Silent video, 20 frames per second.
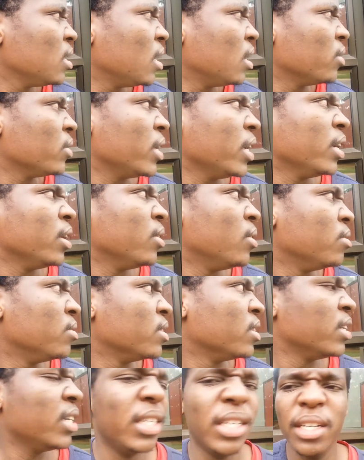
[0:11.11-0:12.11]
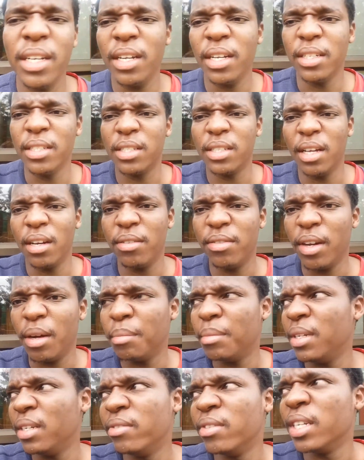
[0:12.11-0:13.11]
I'll get over it and stuff.
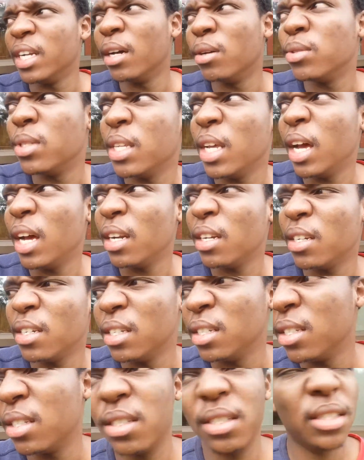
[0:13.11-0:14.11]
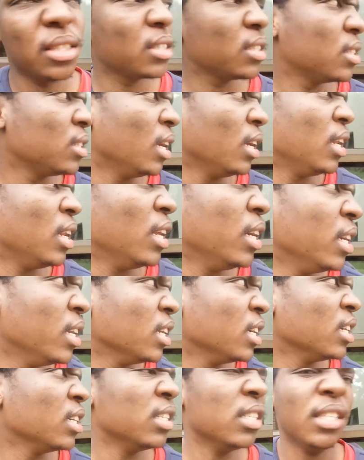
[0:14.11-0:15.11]
I'm leaving outside because they're
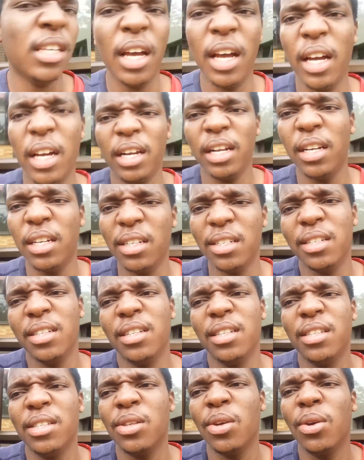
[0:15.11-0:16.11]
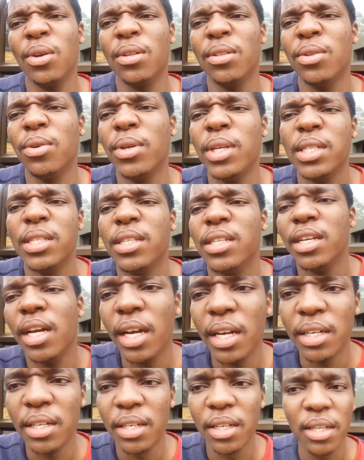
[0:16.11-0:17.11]
cleaning inside and it's all noisy
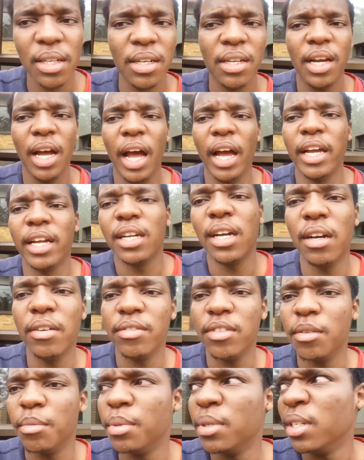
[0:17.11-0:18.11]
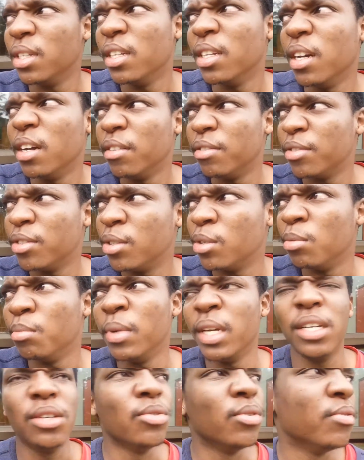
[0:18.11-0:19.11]
and I ain't comfortable enough to
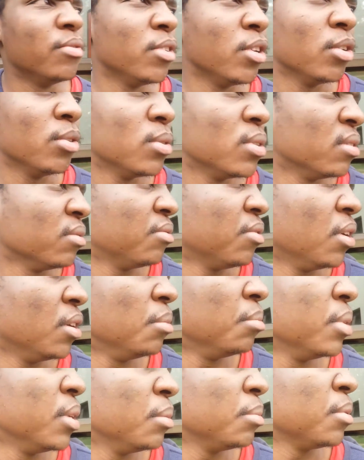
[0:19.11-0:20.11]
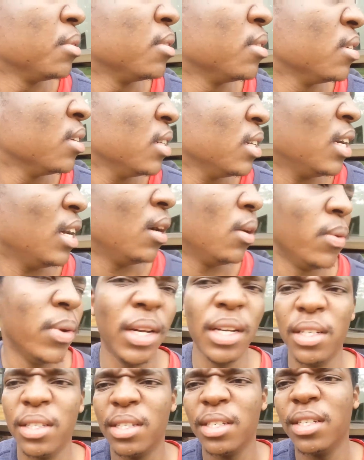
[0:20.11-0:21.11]
make reviews in front of people. I
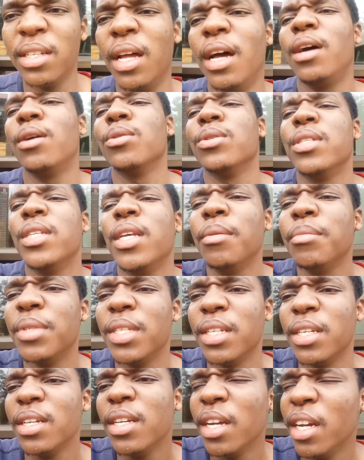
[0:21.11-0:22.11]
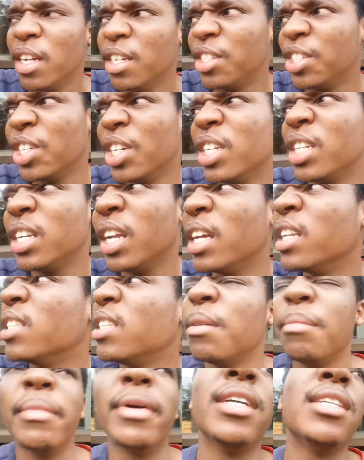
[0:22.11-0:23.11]
wait until the house is empty and shit and
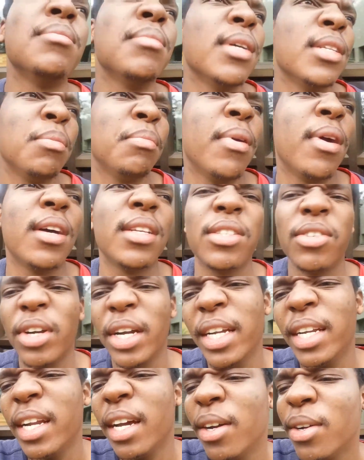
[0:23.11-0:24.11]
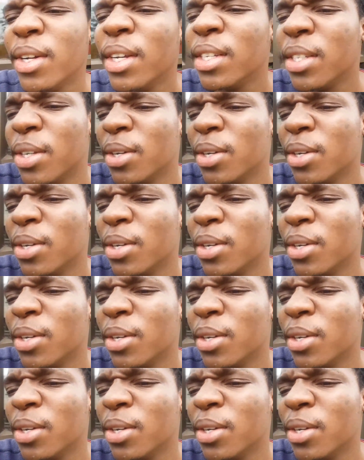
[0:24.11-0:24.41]
somebody's about to pass right now.